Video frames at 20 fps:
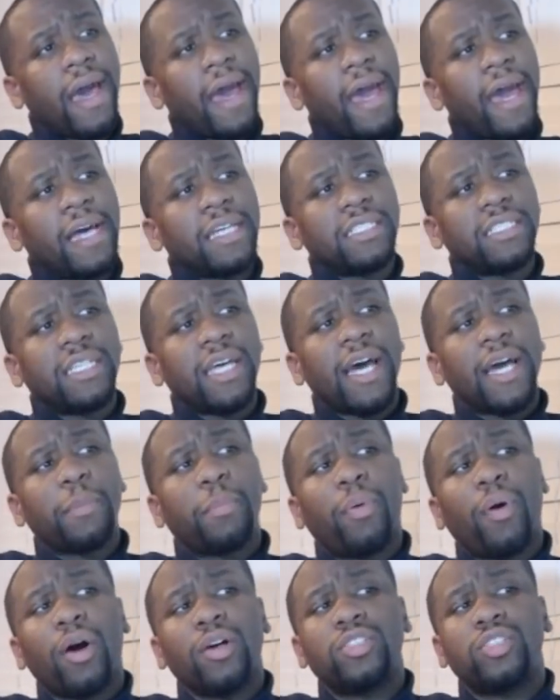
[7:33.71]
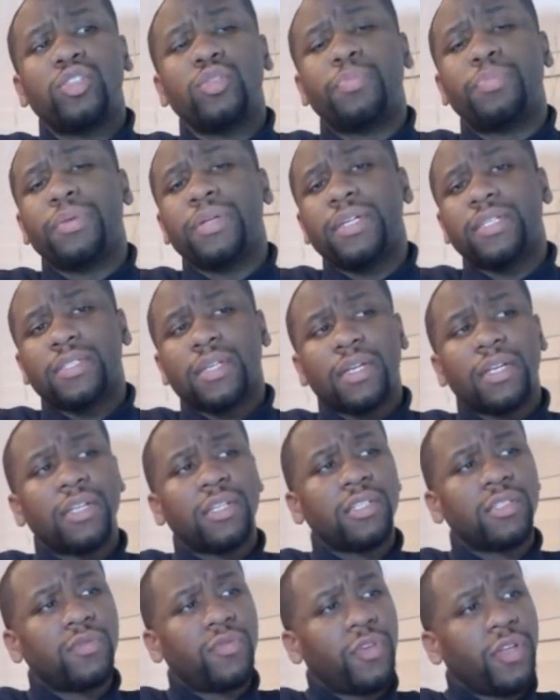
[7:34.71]
Hashtag part two, please, under
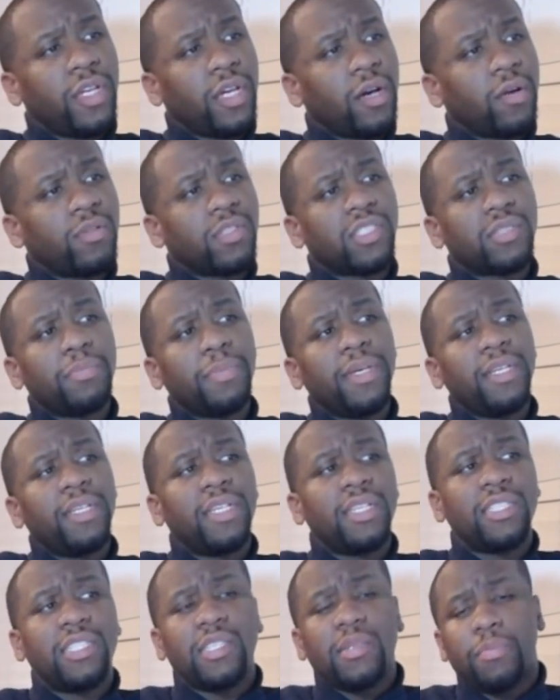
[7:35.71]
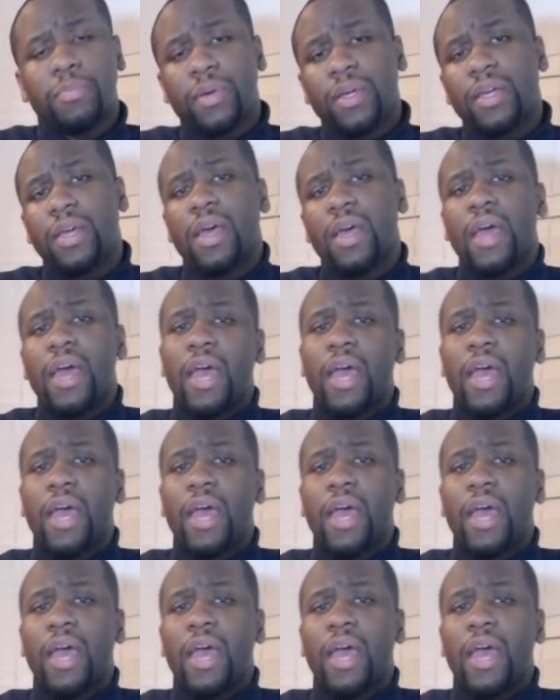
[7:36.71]
this video. It's me, DTB.